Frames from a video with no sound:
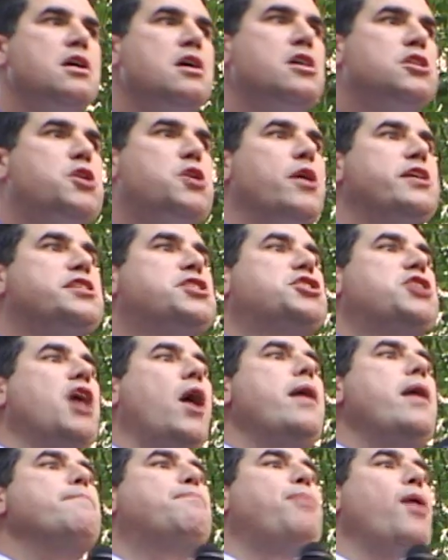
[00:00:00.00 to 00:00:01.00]
So it's so
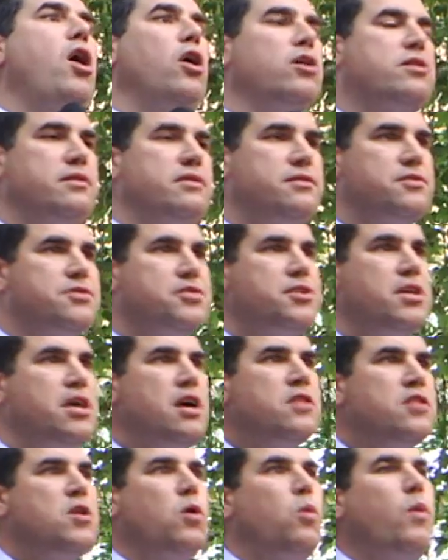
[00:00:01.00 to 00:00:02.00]
important
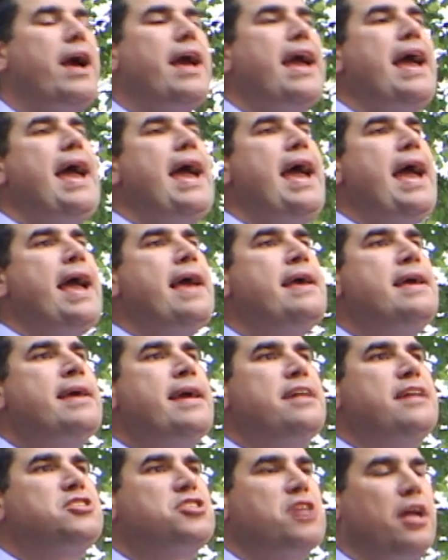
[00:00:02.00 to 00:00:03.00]
that we're here
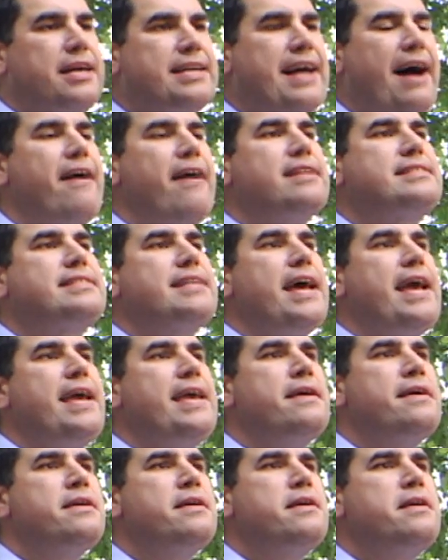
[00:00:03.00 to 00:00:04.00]
in solidarity.